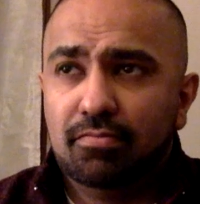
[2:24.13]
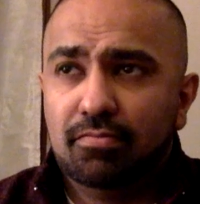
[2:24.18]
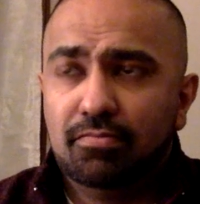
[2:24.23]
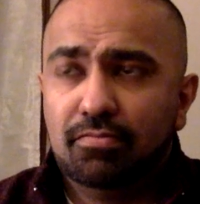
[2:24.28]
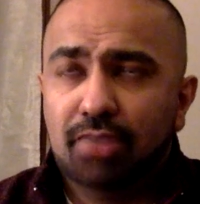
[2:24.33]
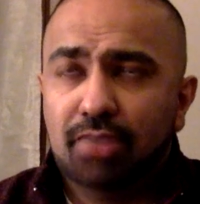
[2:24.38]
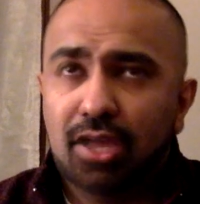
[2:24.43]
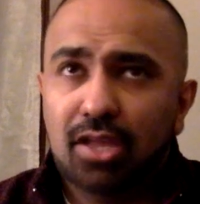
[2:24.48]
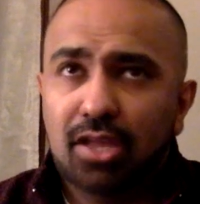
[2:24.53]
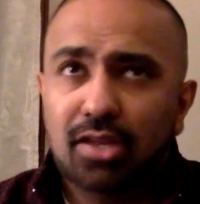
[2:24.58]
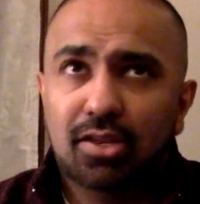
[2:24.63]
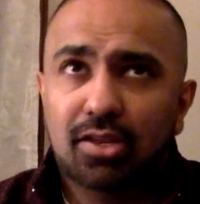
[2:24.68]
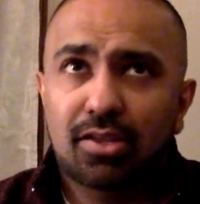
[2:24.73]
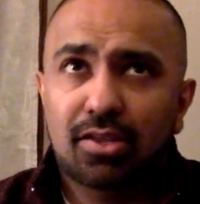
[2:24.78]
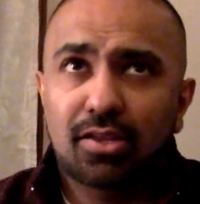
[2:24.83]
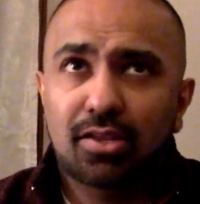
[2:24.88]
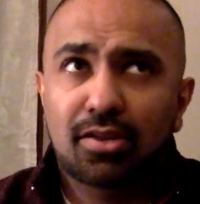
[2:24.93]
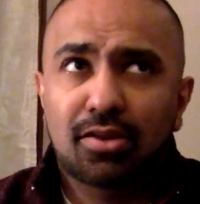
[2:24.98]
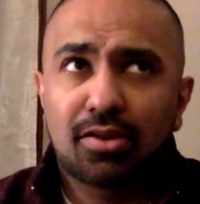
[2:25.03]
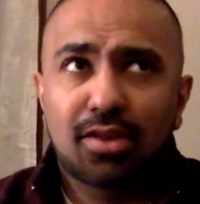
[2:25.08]
but
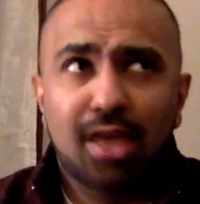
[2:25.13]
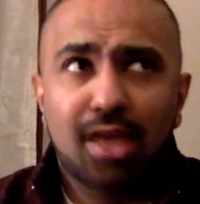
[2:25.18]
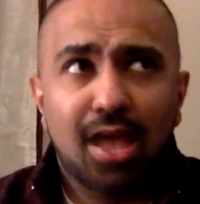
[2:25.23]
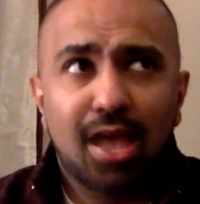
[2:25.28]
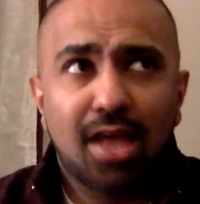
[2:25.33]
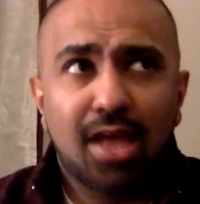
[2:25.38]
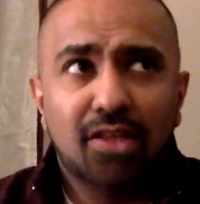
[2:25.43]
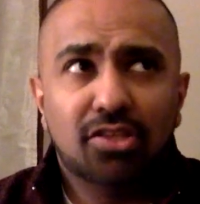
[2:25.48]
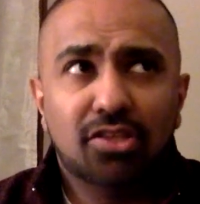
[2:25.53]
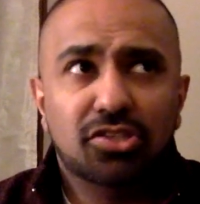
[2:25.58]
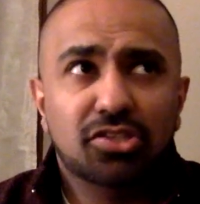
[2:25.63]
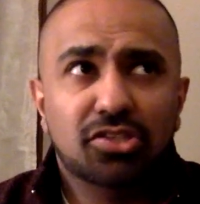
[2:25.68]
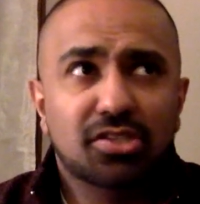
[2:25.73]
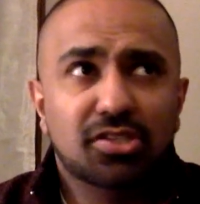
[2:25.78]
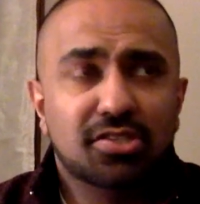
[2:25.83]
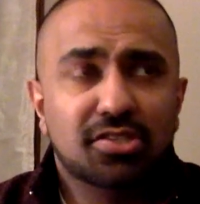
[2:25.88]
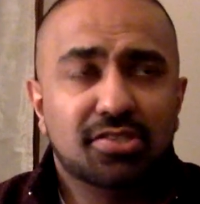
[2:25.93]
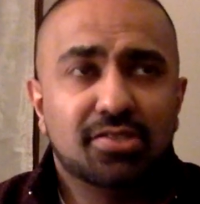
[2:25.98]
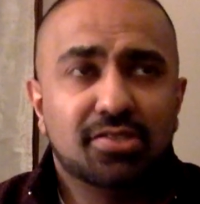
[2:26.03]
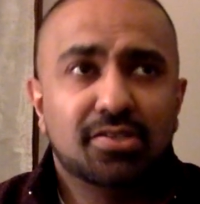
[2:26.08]
not
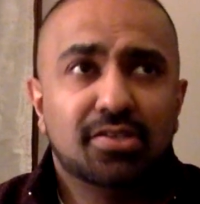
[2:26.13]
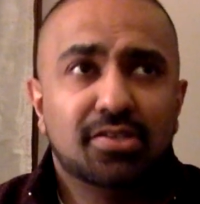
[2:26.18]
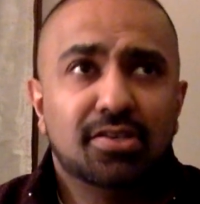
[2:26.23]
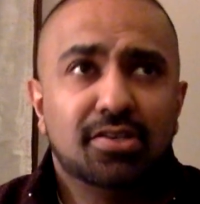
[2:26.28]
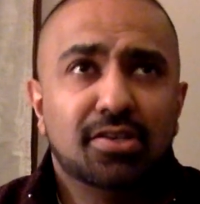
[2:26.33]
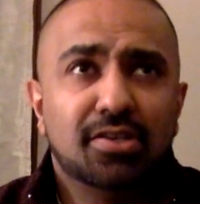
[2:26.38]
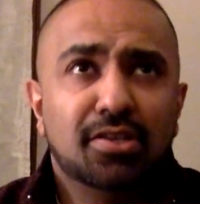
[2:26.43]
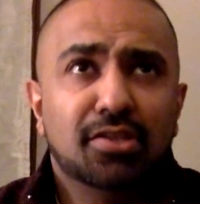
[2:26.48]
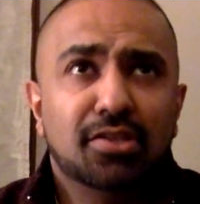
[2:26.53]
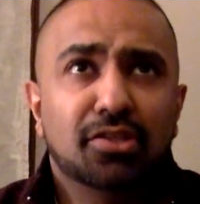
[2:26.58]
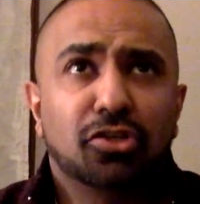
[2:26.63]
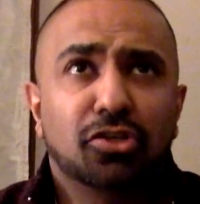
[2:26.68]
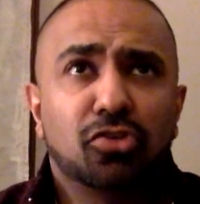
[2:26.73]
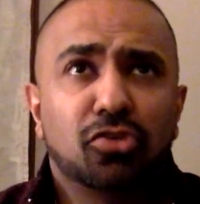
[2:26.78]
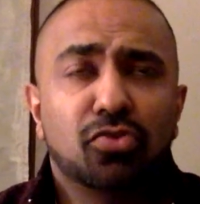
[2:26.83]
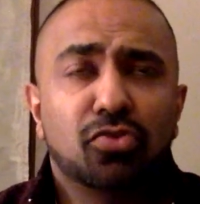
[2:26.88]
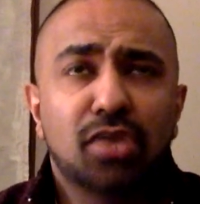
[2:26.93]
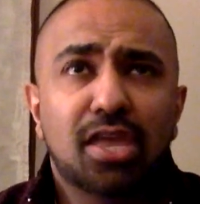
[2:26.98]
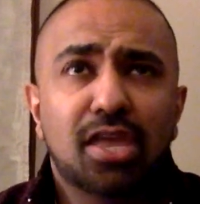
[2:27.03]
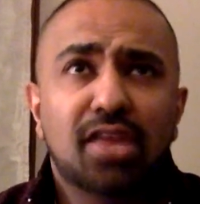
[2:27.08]
just the
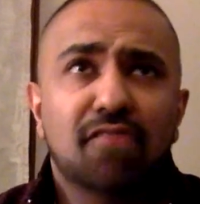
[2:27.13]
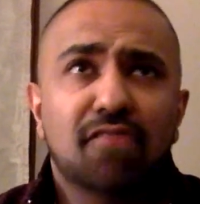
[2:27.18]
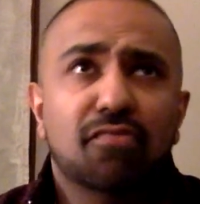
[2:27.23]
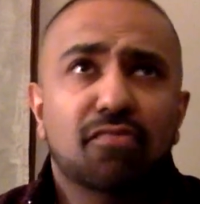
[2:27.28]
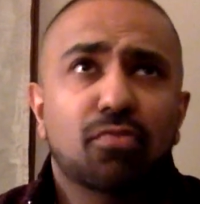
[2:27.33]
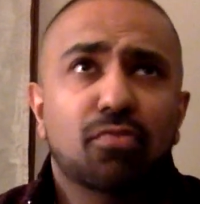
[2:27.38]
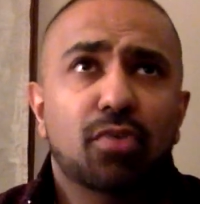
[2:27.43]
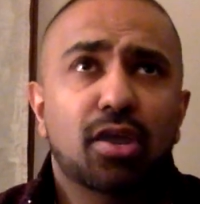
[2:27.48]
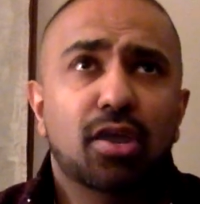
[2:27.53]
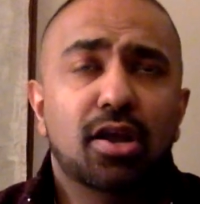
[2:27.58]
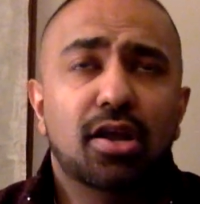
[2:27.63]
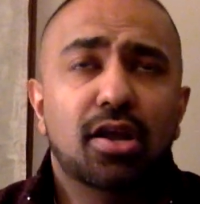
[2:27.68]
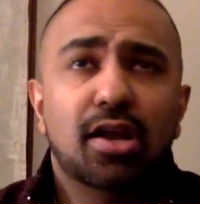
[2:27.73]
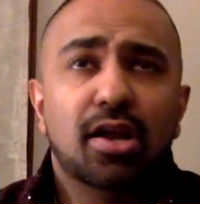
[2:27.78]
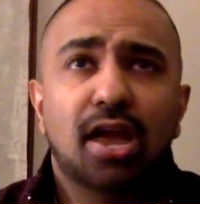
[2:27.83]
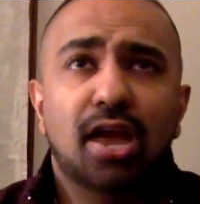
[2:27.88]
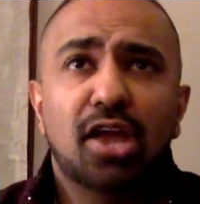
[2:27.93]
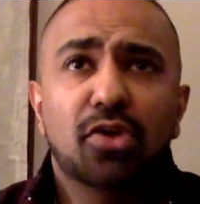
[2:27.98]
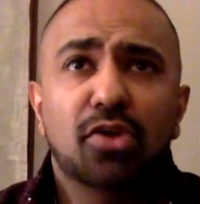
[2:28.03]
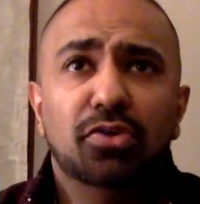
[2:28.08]
creative where
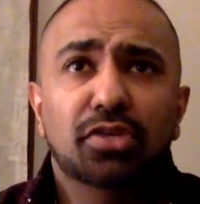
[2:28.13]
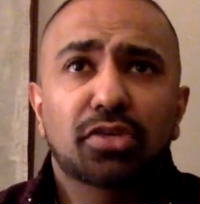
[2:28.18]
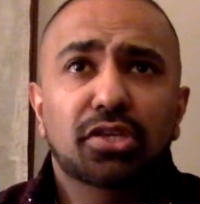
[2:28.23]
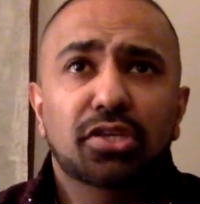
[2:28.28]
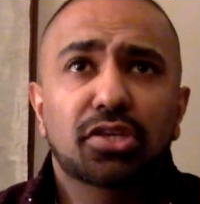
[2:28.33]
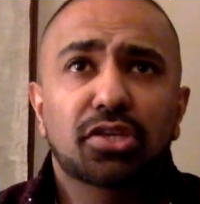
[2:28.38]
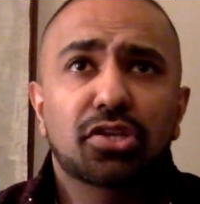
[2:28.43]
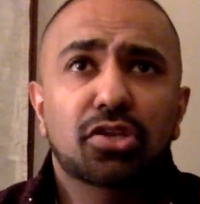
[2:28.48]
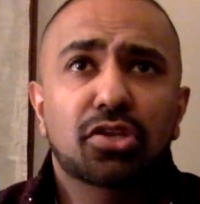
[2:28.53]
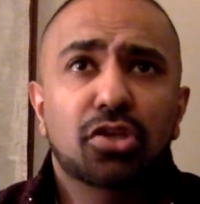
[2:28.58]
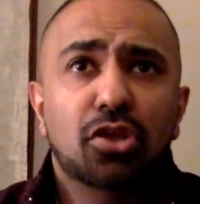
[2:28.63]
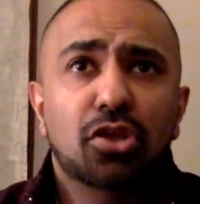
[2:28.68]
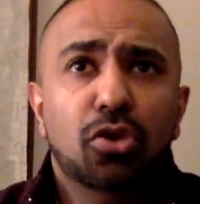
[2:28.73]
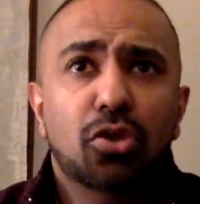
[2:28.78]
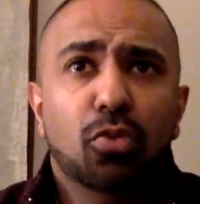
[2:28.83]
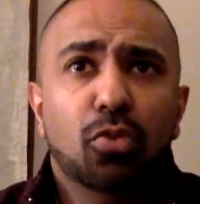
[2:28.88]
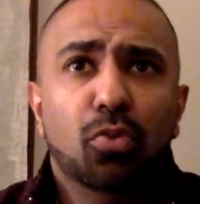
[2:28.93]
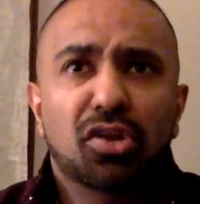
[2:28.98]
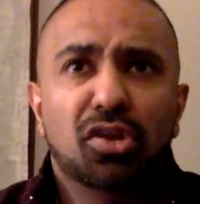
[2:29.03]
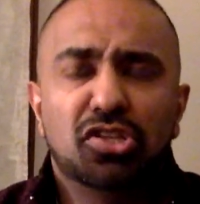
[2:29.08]
I only
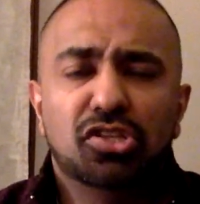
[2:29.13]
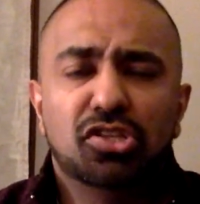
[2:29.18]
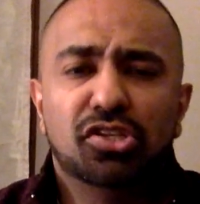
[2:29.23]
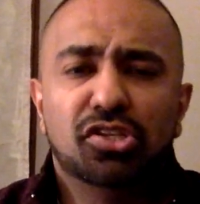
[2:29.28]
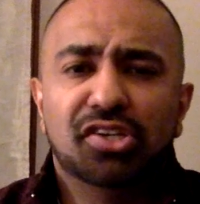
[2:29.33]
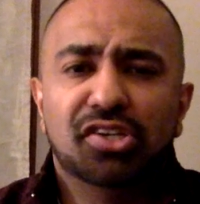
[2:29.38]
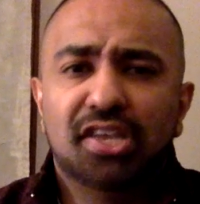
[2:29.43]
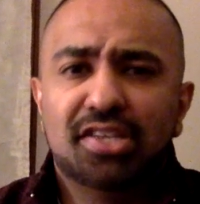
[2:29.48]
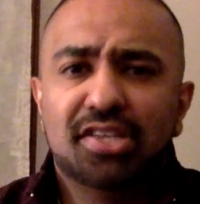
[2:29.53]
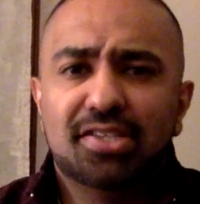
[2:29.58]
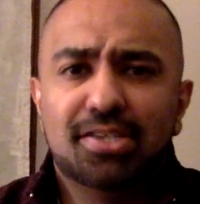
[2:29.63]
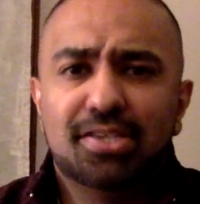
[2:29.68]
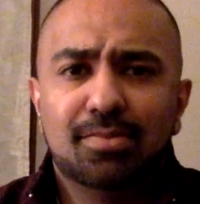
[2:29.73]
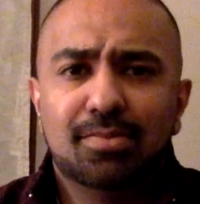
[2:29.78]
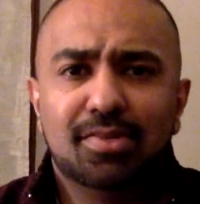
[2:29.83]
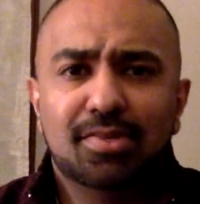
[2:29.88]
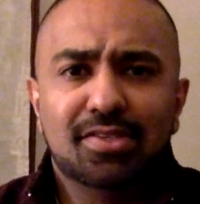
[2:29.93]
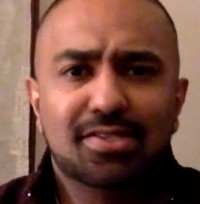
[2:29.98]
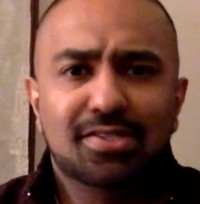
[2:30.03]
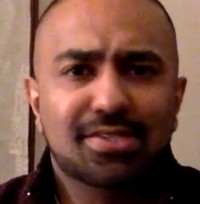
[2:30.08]
wanted to learn
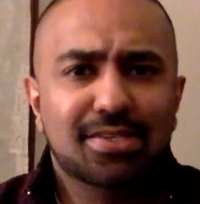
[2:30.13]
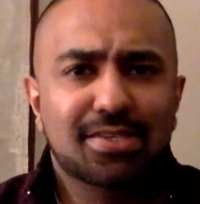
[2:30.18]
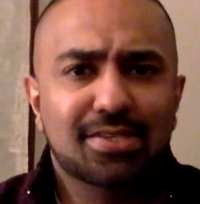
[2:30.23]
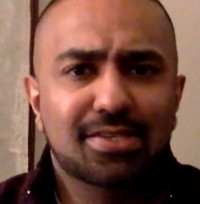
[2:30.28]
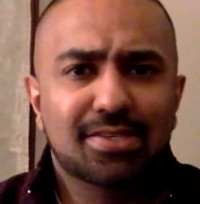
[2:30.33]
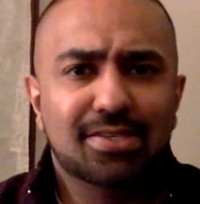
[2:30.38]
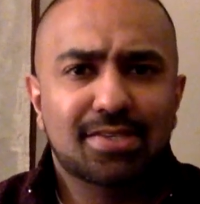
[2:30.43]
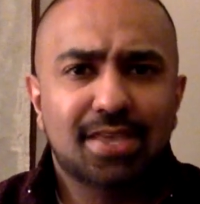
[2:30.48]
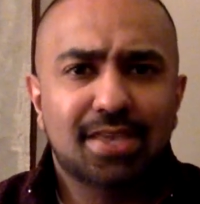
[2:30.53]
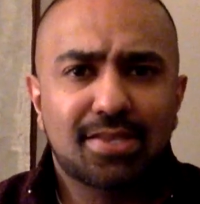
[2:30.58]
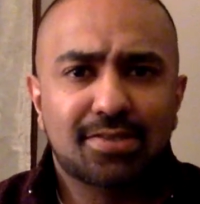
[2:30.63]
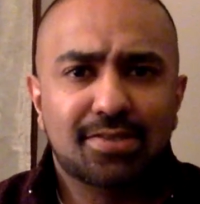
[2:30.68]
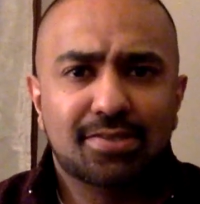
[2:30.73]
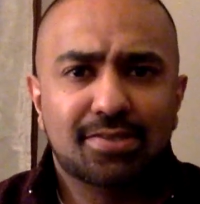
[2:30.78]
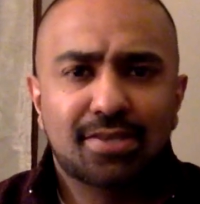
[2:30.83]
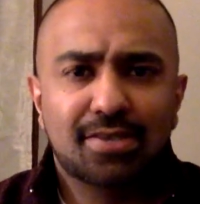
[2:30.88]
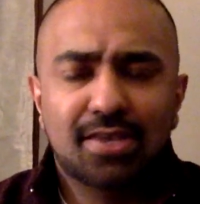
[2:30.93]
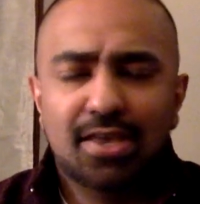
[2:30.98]
HTML and CSS.